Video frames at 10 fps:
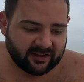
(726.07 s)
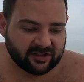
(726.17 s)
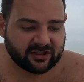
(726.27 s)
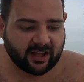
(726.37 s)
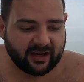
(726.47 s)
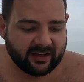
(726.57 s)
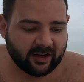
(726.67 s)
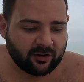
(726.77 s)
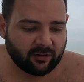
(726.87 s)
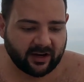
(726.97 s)
Installing
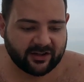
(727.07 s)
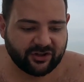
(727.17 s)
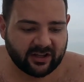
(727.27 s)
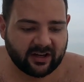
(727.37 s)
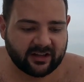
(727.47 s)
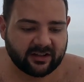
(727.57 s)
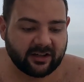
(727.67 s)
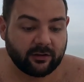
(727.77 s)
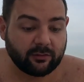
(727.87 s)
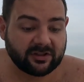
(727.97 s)
a chlorine generator
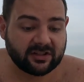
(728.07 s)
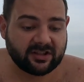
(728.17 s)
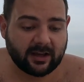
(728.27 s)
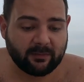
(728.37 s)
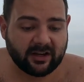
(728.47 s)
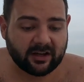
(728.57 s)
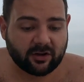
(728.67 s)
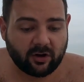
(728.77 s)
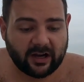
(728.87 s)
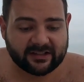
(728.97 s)
reduces chemical
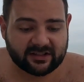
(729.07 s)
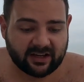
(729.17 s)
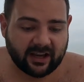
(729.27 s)
costs